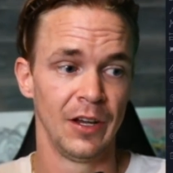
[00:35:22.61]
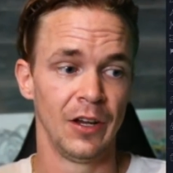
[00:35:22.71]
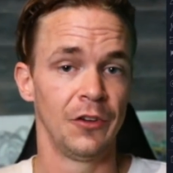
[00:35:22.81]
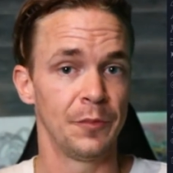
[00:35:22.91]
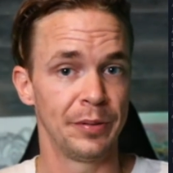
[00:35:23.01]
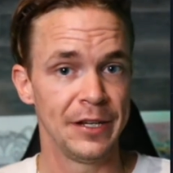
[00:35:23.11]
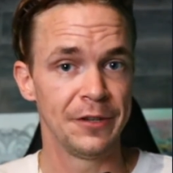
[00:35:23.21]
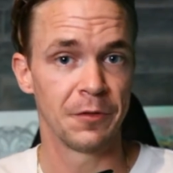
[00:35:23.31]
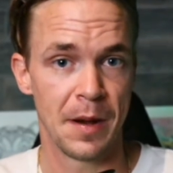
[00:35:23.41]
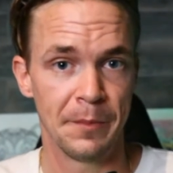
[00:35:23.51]
So please
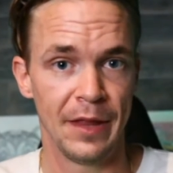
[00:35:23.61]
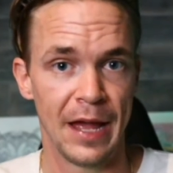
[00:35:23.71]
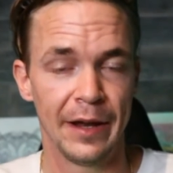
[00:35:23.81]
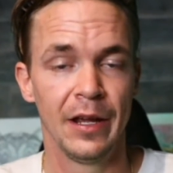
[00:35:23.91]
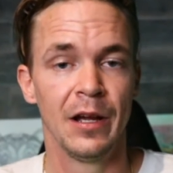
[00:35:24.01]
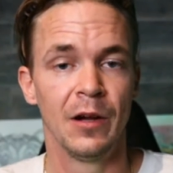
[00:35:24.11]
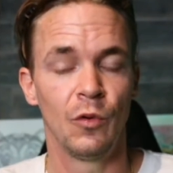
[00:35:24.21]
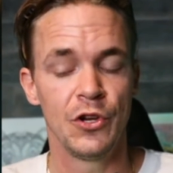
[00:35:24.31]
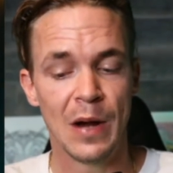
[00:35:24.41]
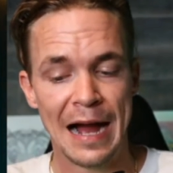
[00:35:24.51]
remember that. Well,
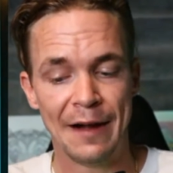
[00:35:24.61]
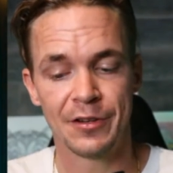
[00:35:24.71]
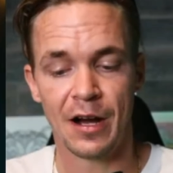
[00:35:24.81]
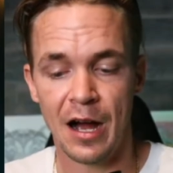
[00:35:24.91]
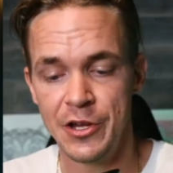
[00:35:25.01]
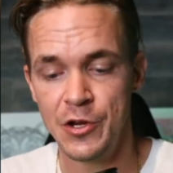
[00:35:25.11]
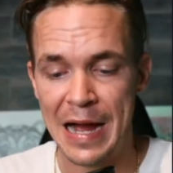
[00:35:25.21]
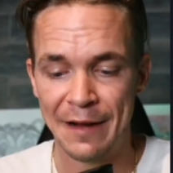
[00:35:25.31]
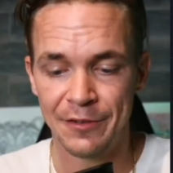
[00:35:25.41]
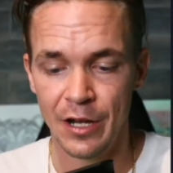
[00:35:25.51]
you have
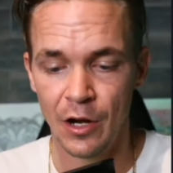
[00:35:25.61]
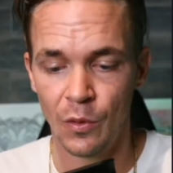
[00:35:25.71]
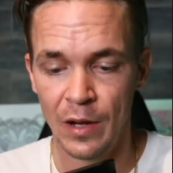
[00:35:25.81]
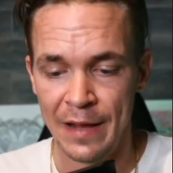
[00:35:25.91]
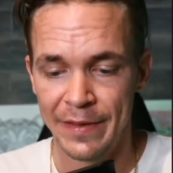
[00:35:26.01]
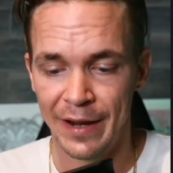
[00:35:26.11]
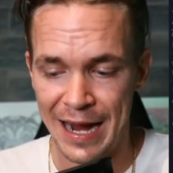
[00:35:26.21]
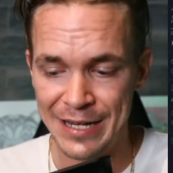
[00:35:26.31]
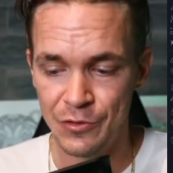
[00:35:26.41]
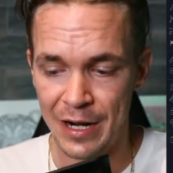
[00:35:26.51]
to know that I
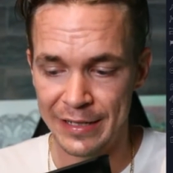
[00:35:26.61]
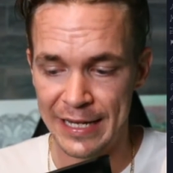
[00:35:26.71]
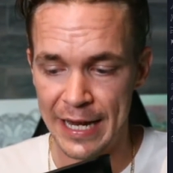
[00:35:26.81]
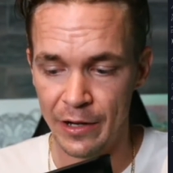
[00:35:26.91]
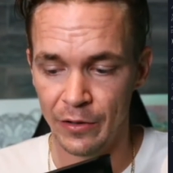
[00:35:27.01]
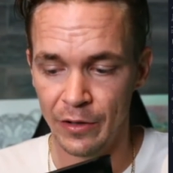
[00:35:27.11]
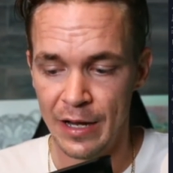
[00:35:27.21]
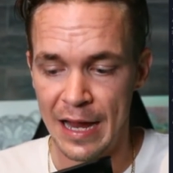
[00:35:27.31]
do not care.